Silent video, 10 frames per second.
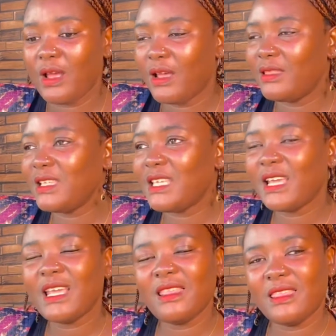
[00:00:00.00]
The
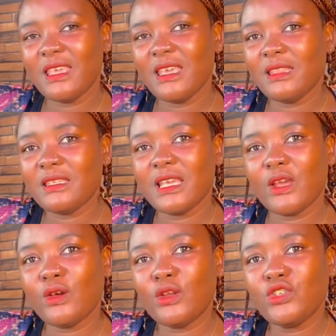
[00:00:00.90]
second thing in the
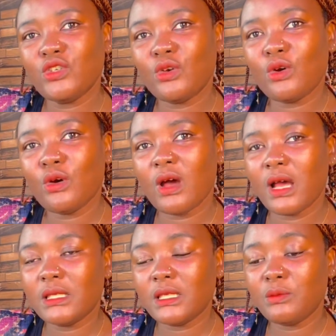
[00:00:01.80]
psychological
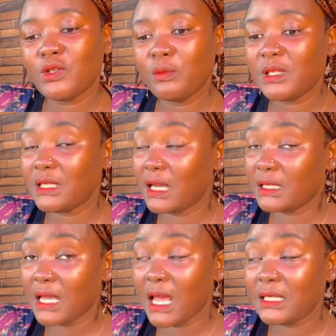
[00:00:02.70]
symptoms is
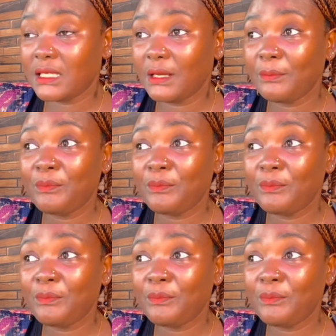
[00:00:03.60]
anxiety.